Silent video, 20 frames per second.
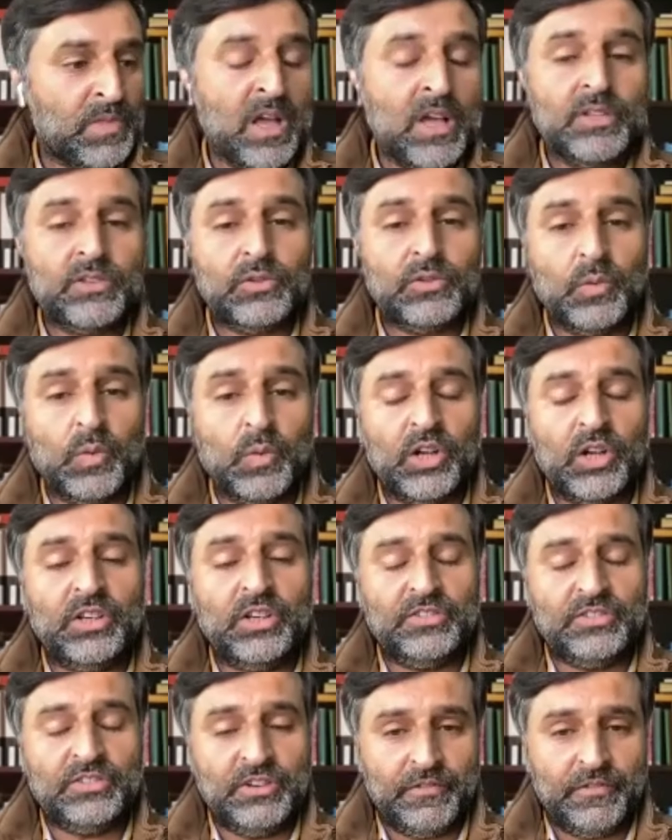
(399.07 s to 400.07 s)
So what
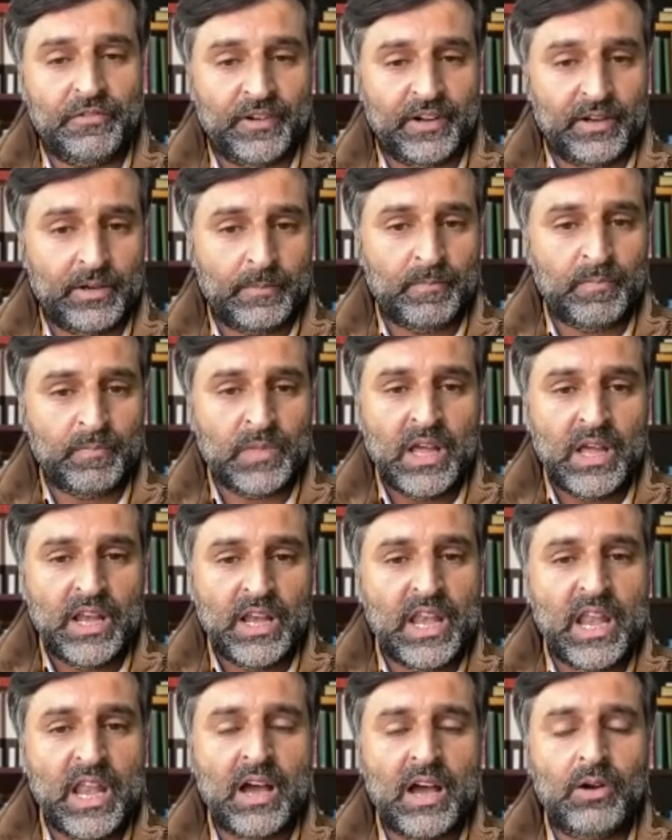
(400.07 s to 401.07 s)
is different?
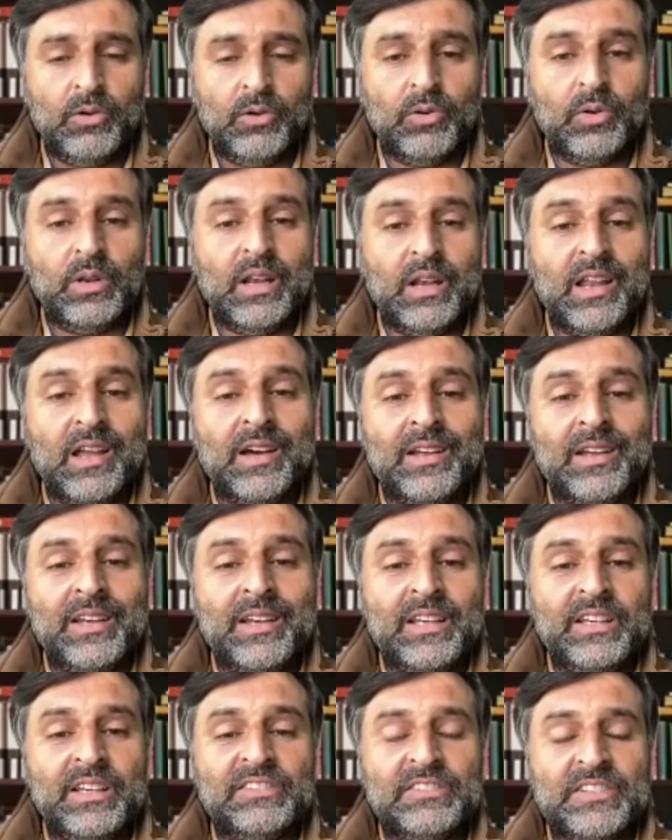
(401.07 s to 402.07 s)
Now
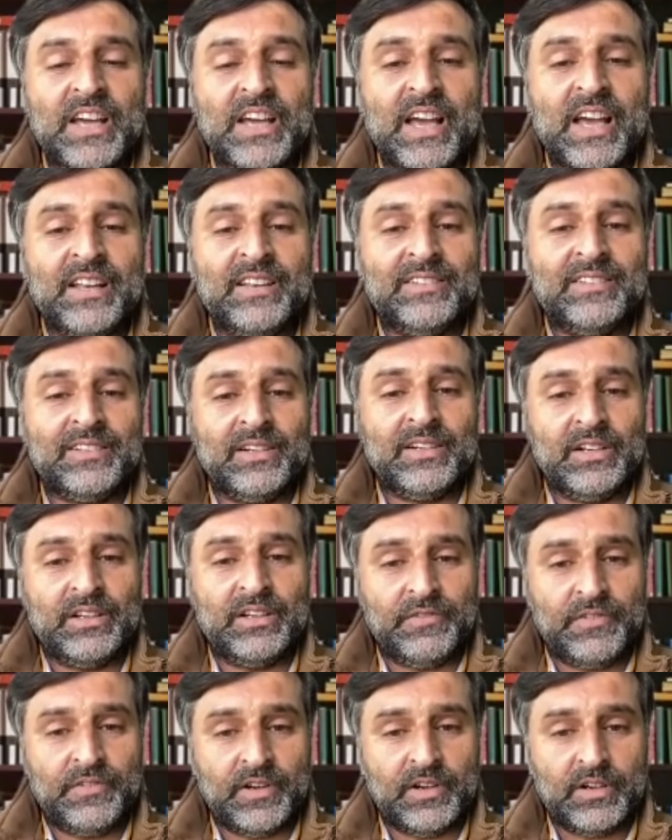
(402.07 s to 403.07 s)
learning styles are
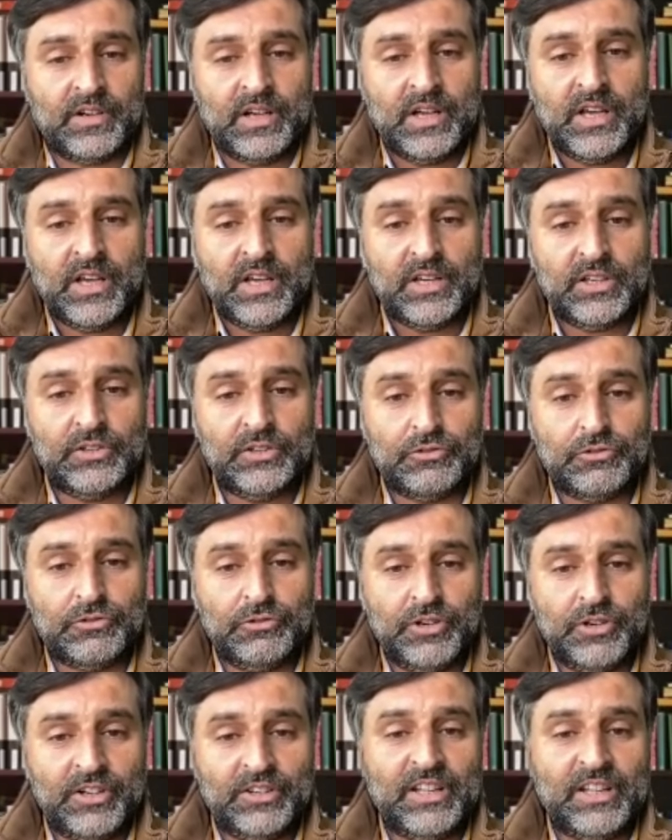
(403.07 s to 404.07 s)
different.
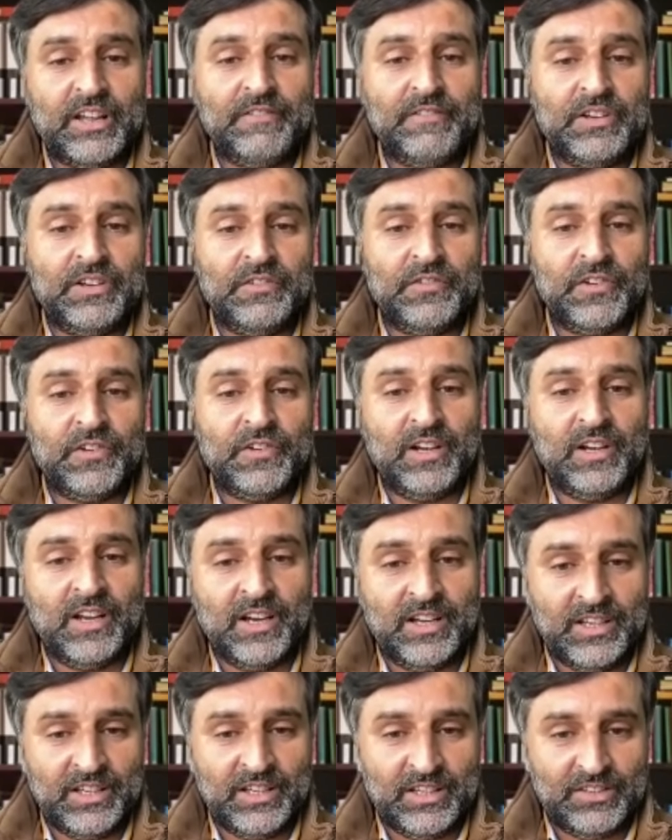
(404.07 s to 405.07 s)
Students have different
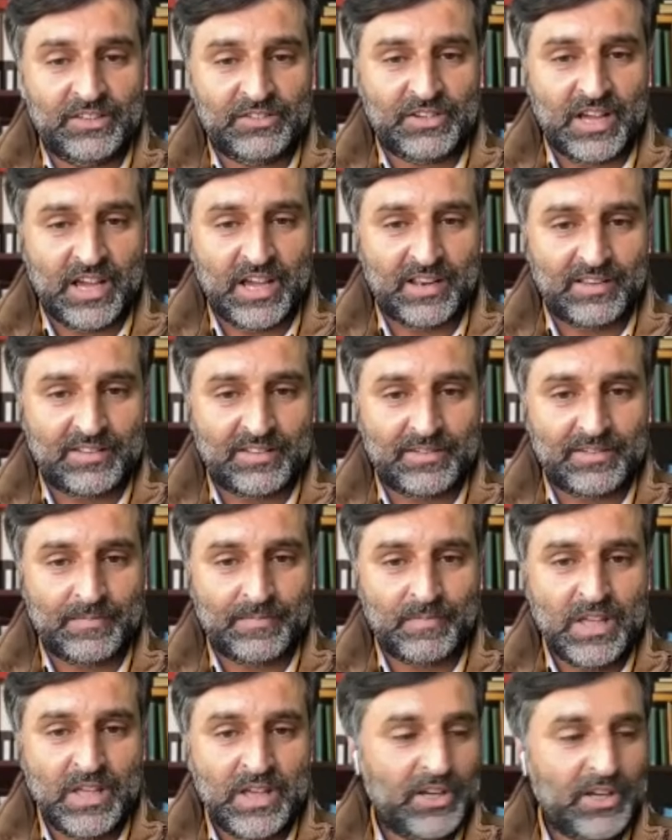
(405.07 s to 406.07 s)
learning styles.
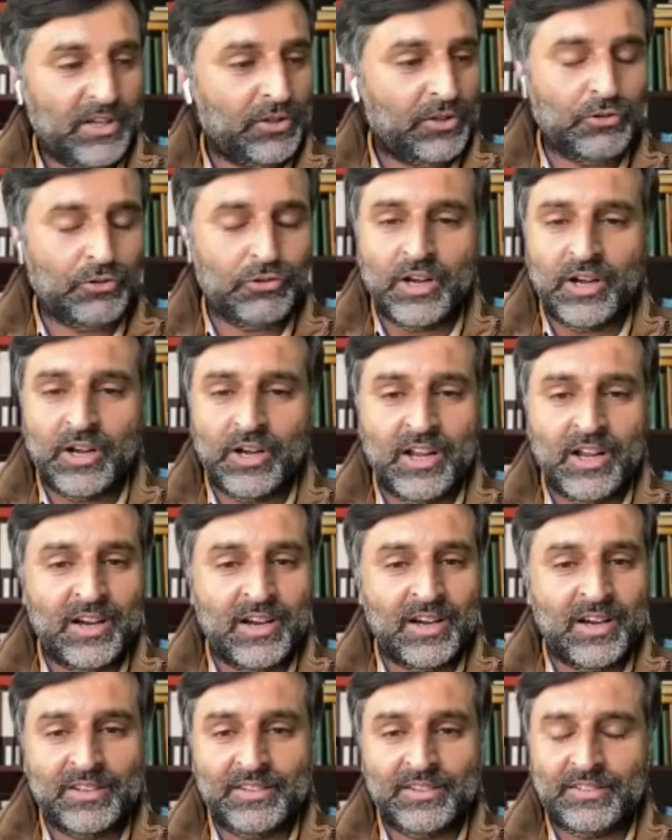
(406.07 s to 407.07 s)
Student
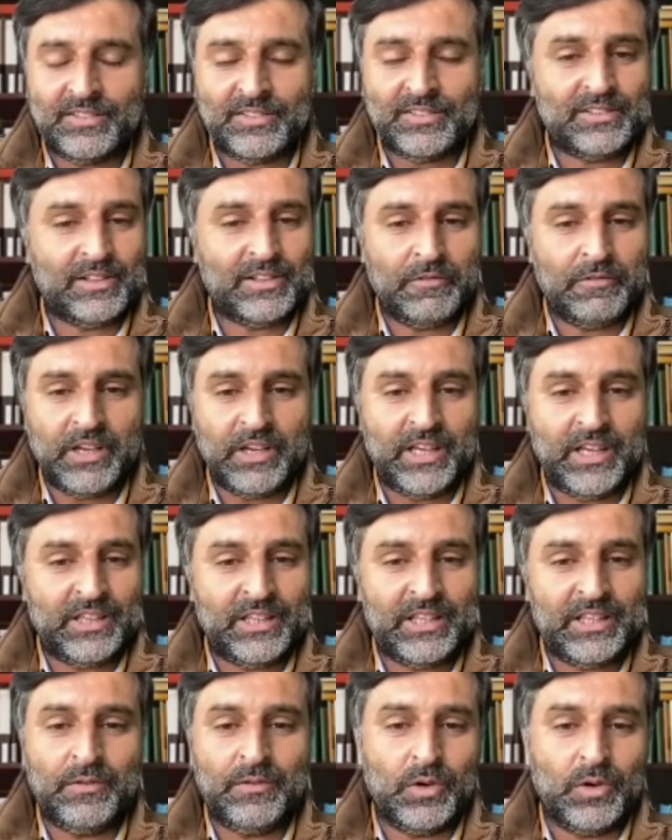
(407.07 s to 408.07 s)
learns the way
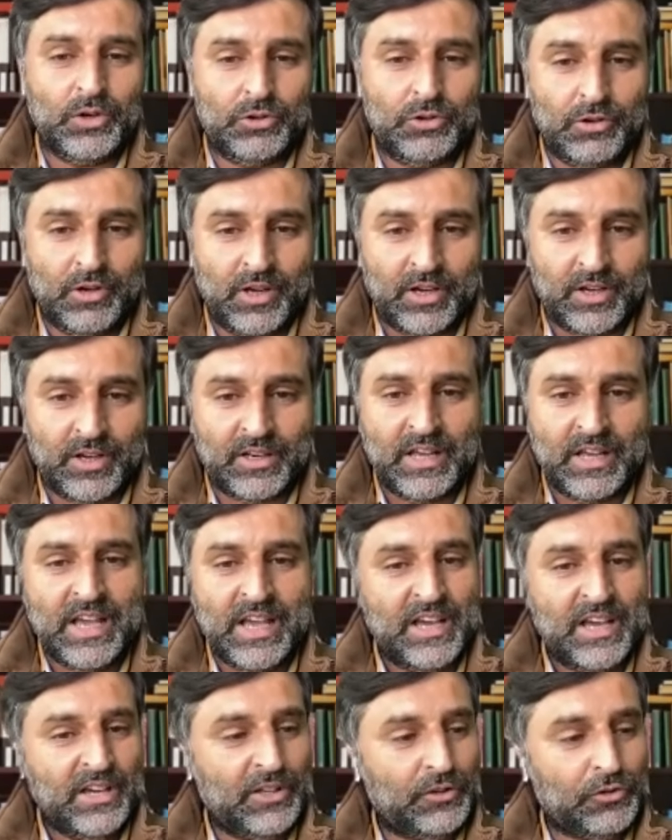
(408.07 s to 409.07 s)
they want to learn.
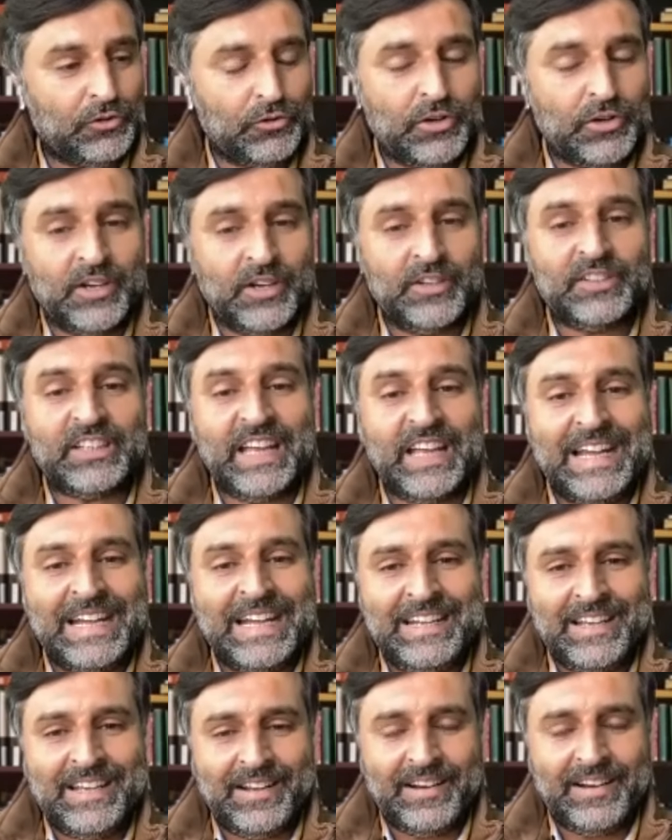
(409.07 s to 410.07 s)
Students
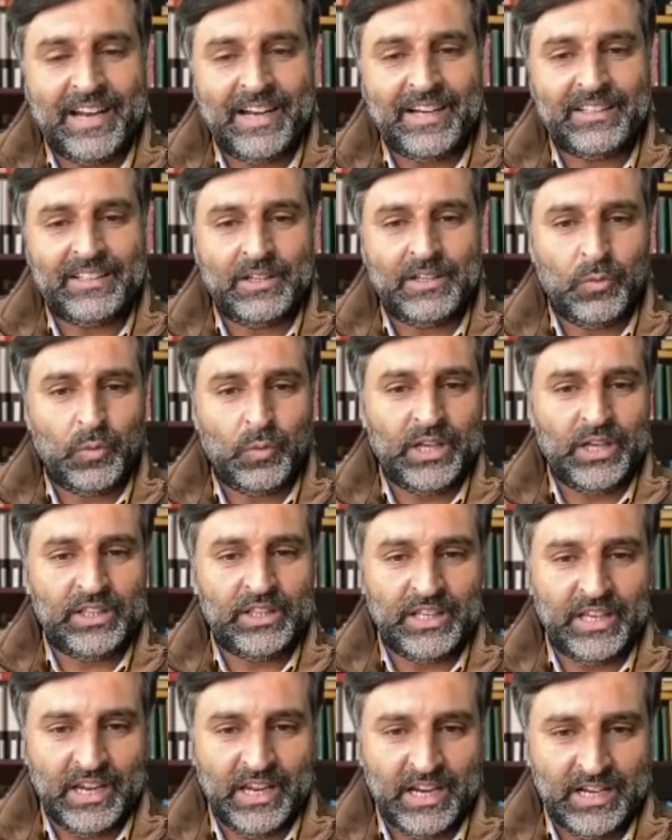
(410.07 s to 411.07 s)
interact the way
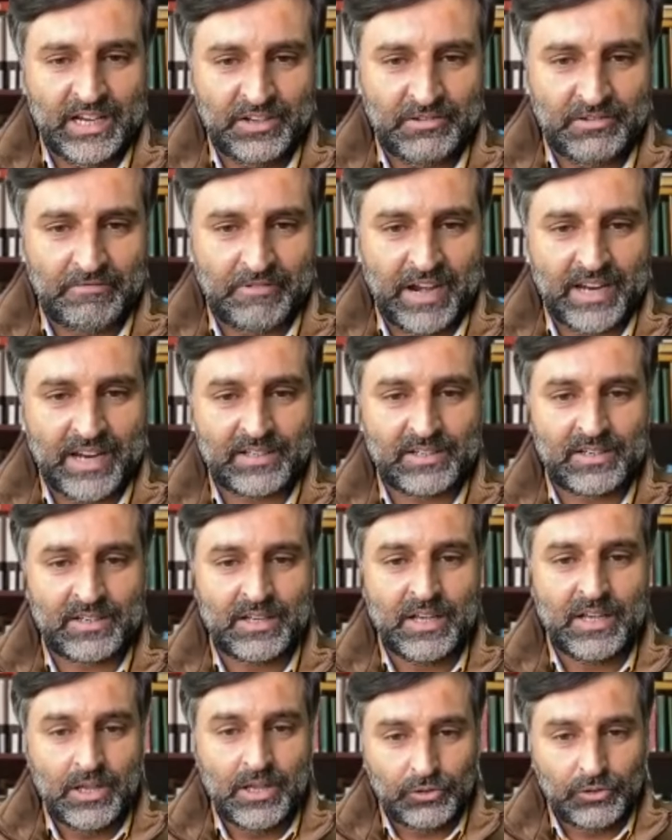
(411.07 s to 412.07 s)
they interact.
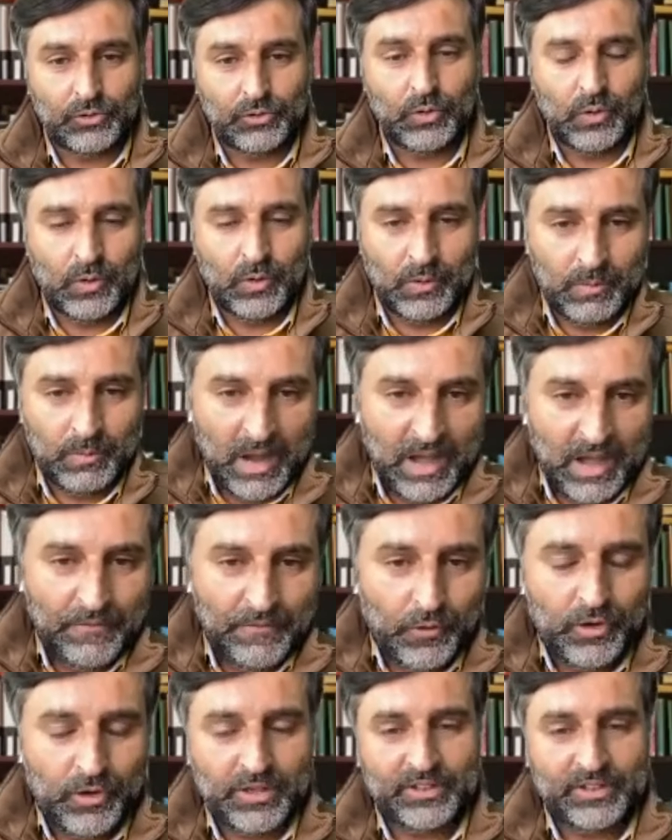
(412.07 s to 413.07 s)
So my
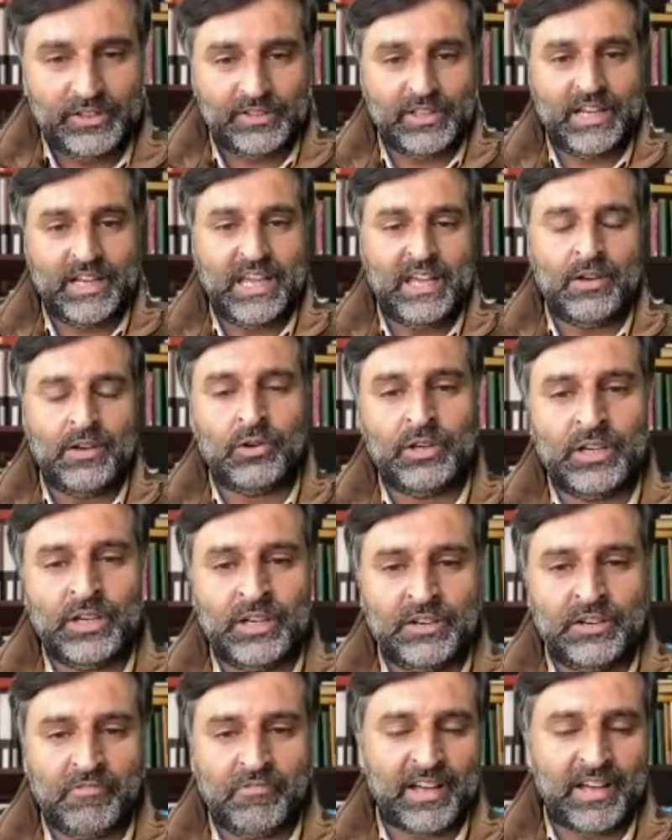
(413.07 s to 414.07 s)
focus is again on
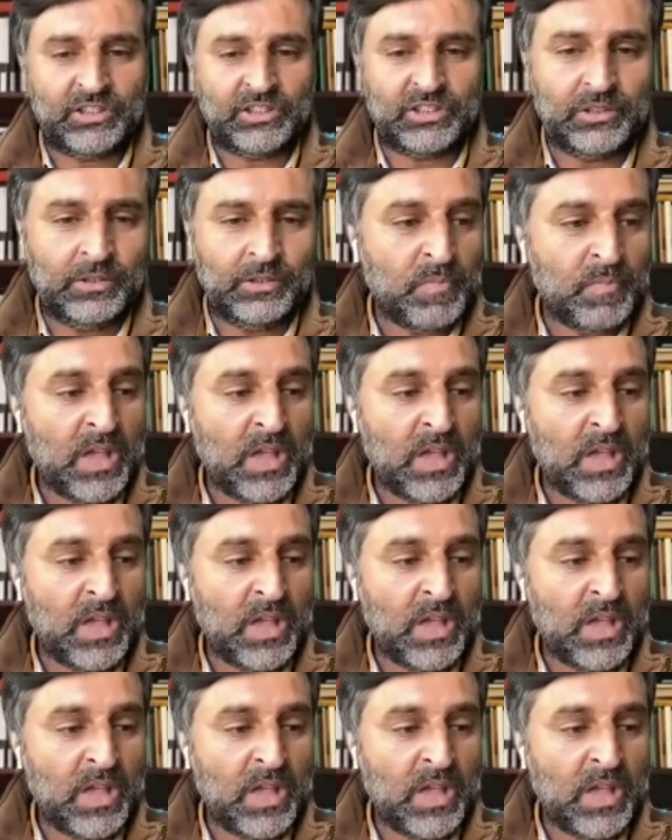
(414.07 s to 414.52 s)
interaction.